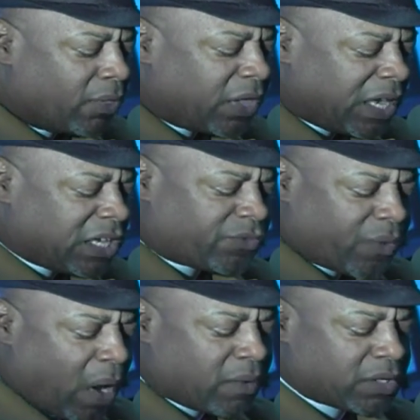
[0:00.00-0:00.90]
These
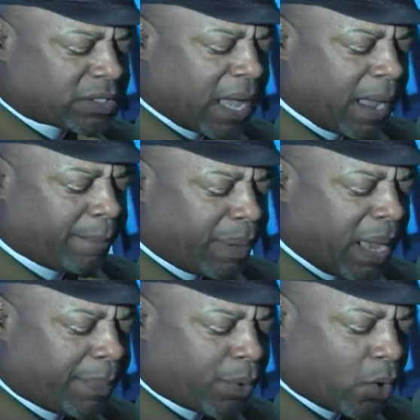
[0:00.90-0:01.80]
very same
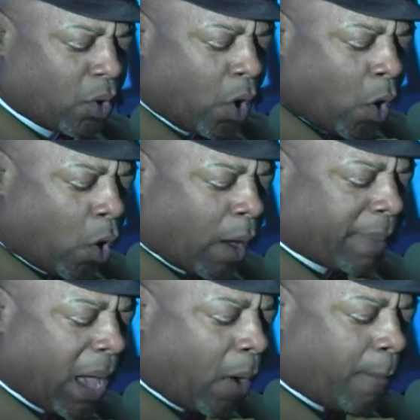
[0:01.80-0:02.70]
people who
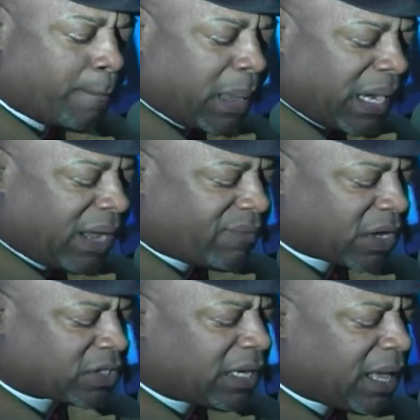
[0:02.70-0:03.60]
have helped many of
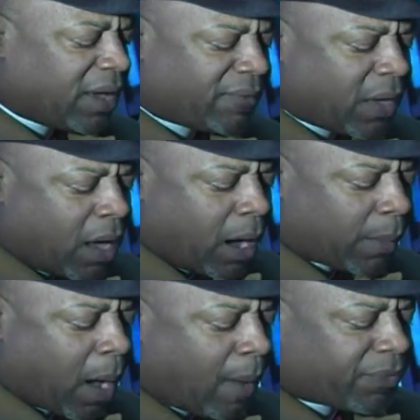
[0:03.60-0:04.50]
us live a
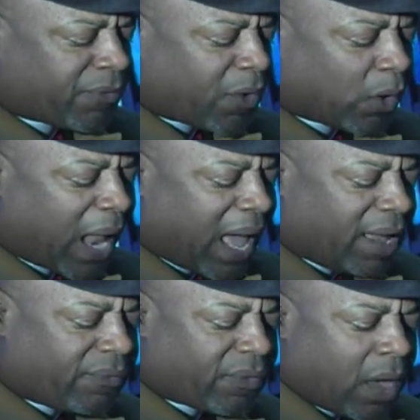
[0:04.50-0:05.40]
comfortable
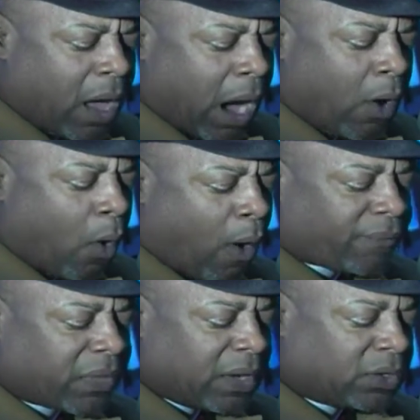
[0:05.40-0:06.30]
life are
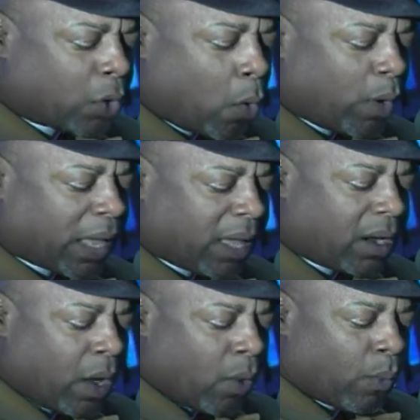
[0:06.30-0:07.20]
often doing
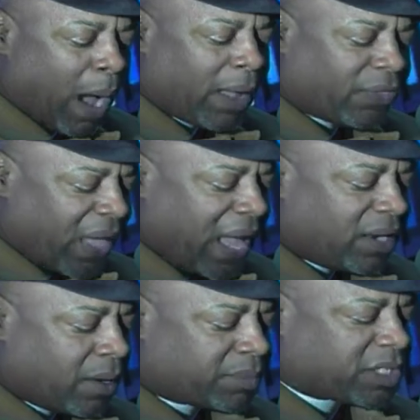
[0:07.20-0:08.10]
it while they
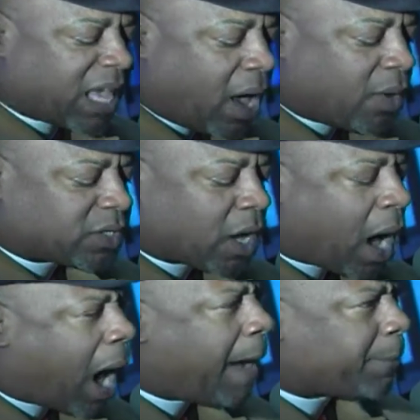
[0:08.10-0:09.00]
themselves
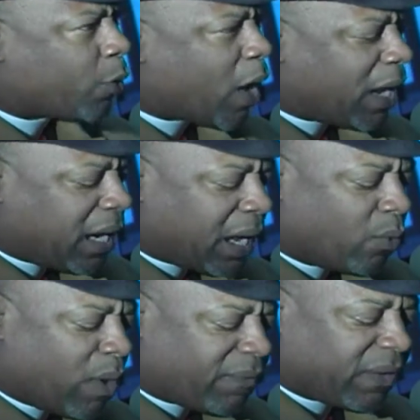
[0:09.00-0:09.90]
are
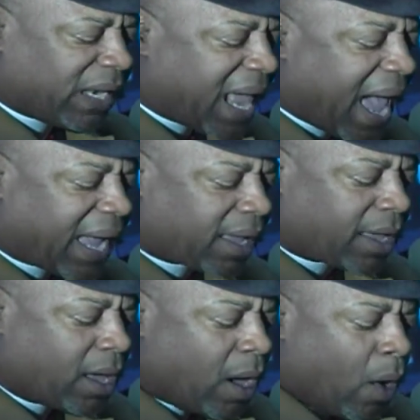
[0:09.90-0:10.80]
operating with lack,
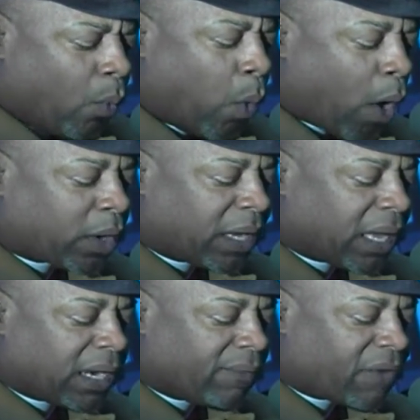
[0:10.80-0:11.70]
working
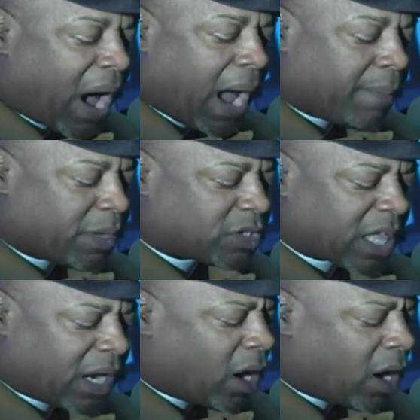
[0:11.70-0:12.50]
in environments that